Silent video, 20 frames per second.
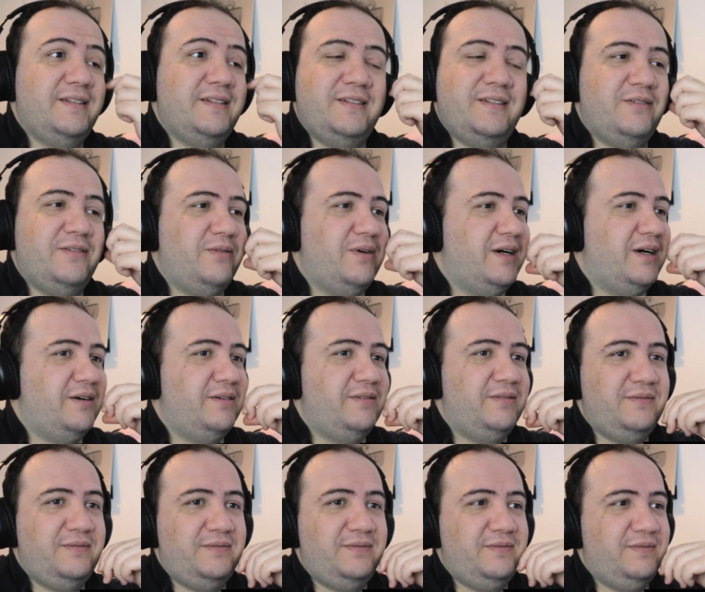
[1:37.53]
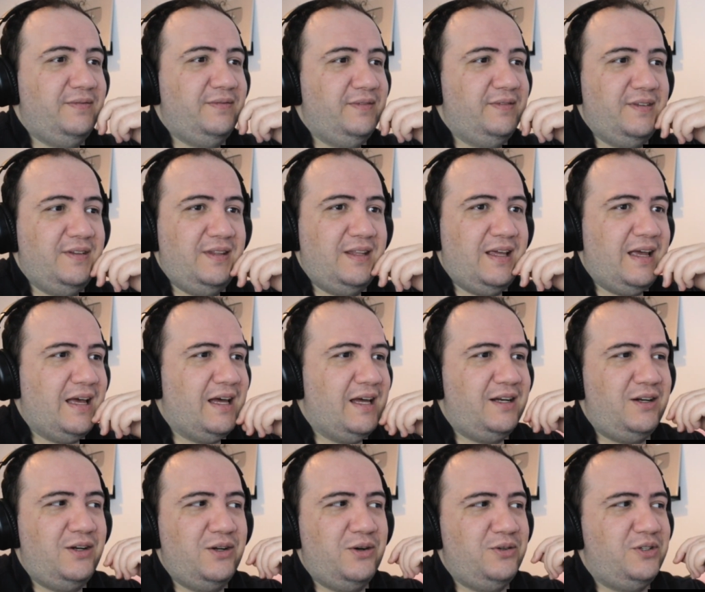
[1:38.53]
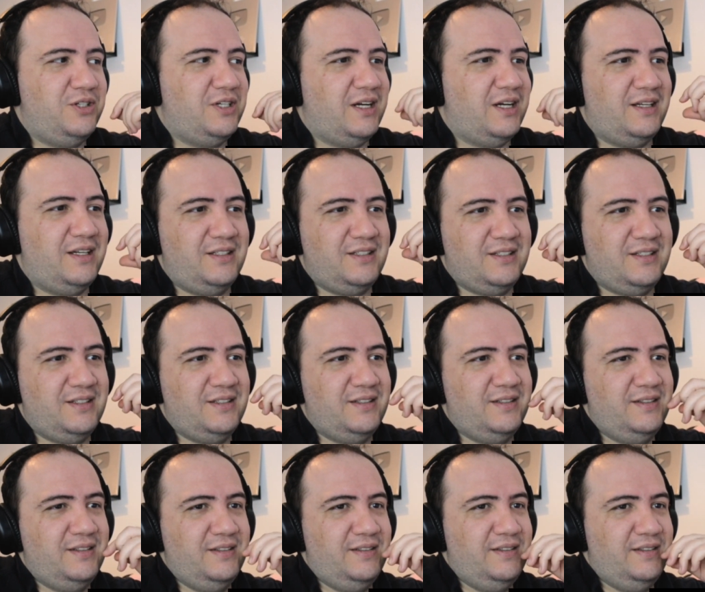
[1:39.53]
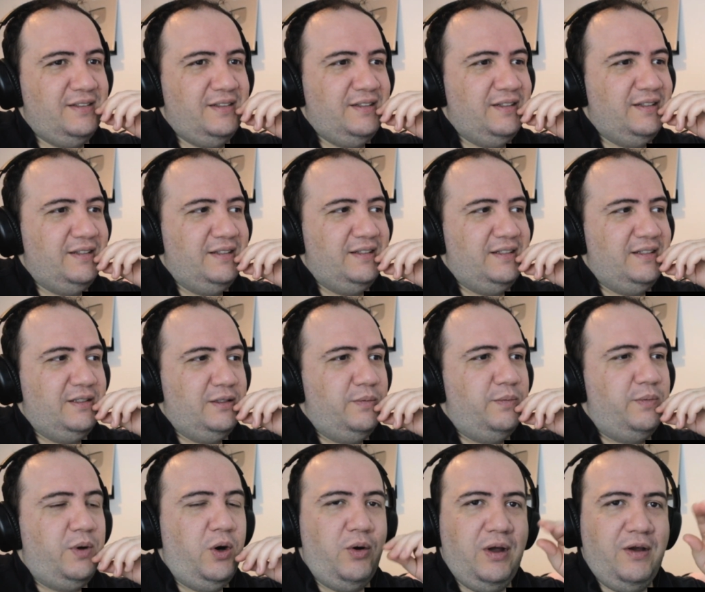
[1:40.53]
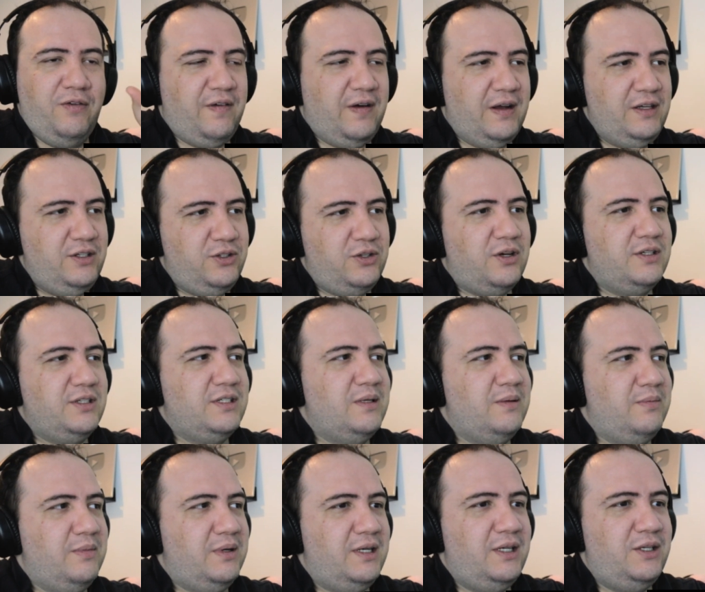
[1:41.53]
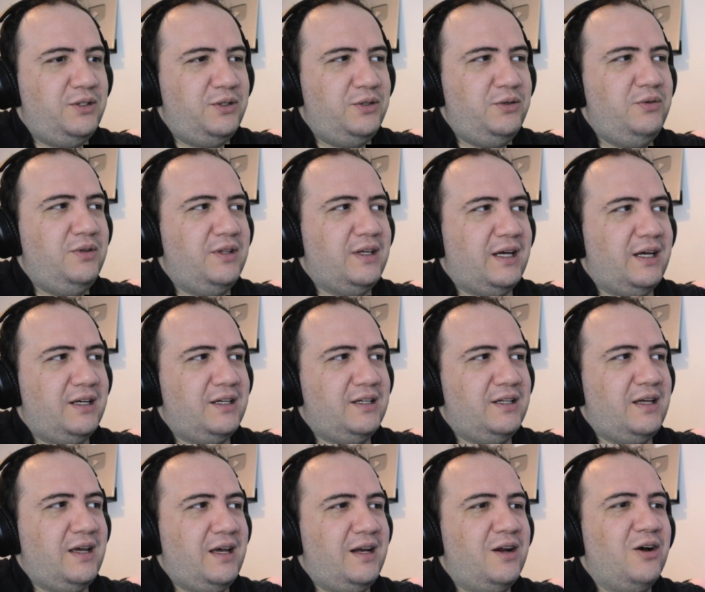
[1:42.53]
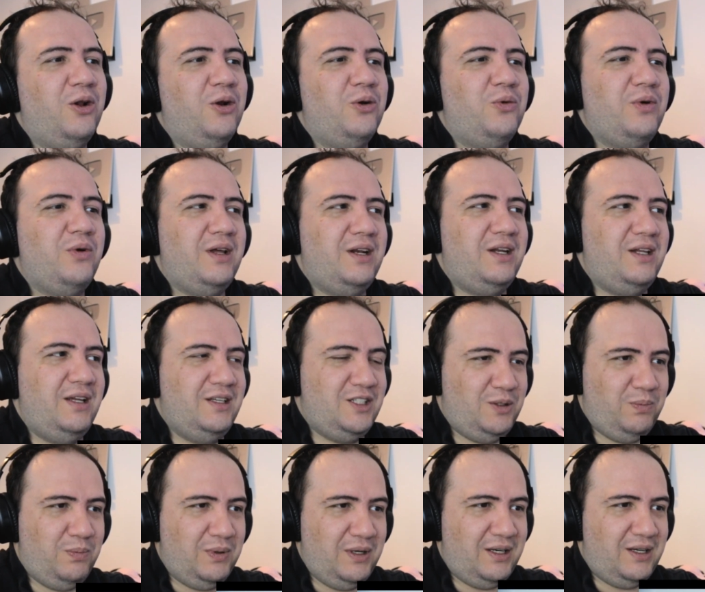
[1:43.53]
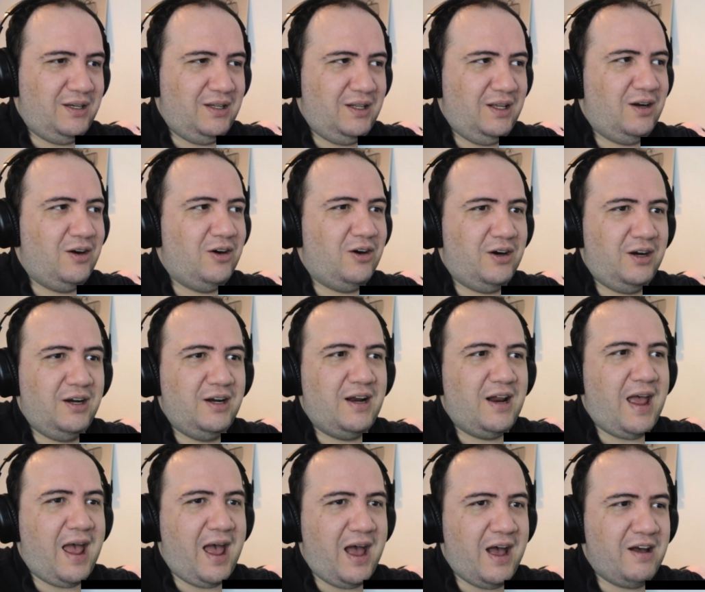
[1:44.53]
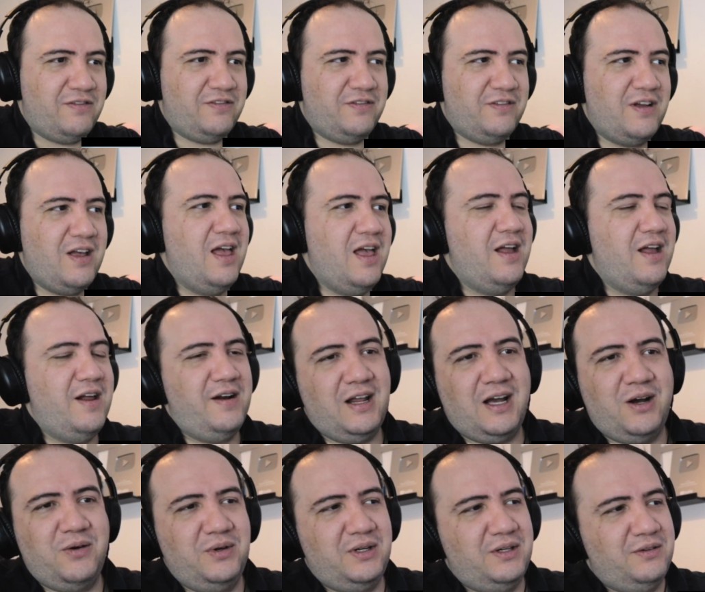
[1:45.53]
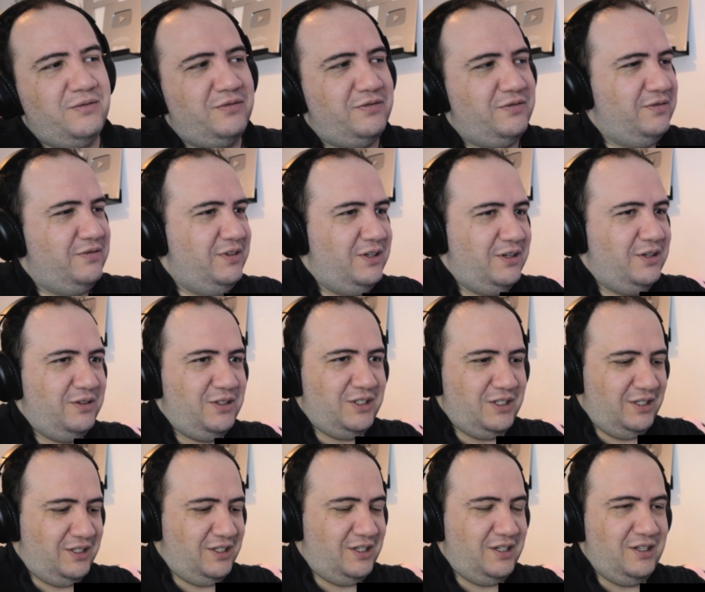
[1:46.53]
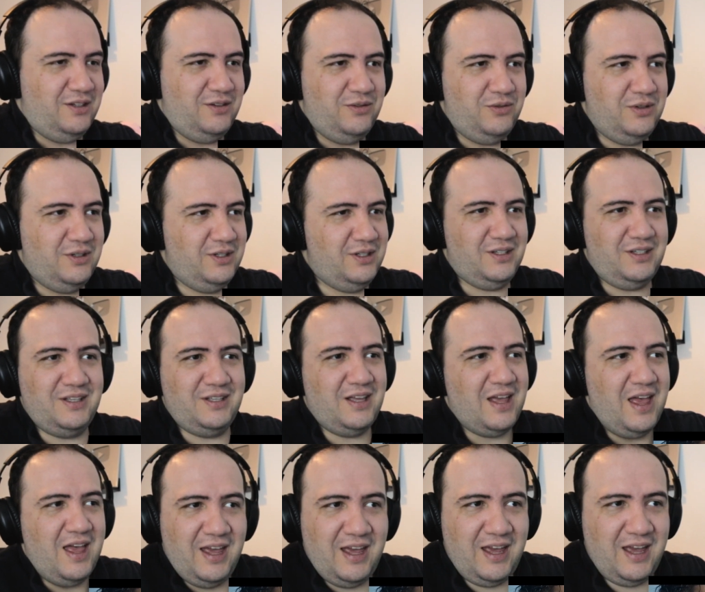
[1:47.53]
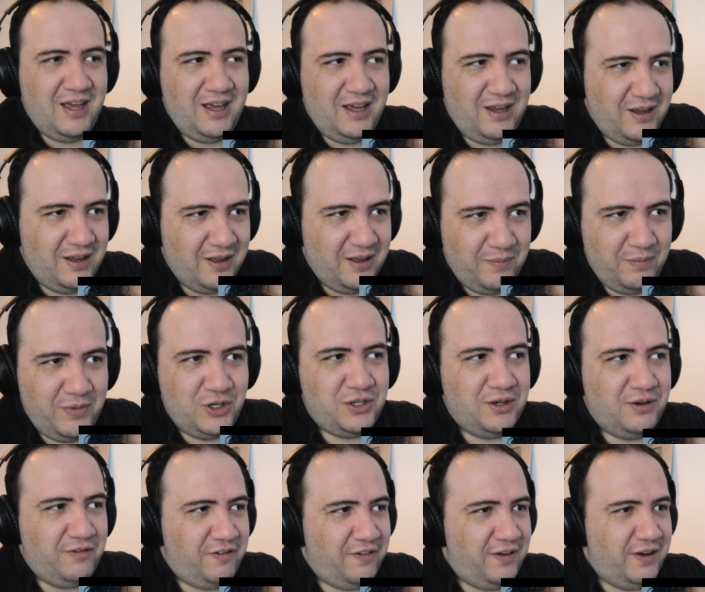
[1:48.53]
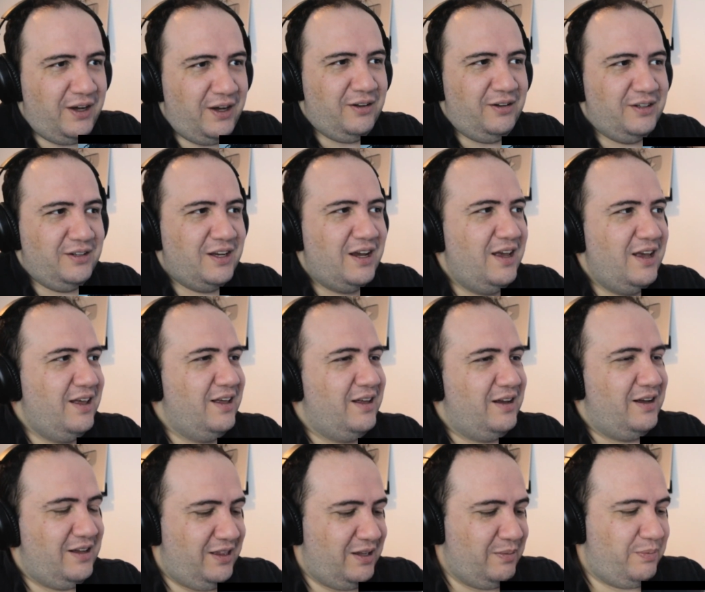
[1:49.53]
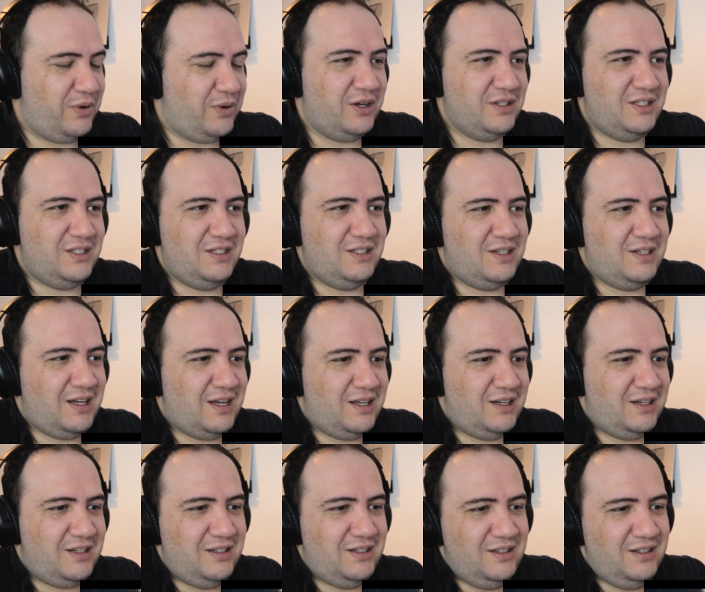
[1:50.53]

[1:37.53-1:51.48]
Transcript: Wow. They had no chance. Bro, if I saw somebody do that and already split the car in half, I would have, you know, just... Hey, mission failed. The boss is dead.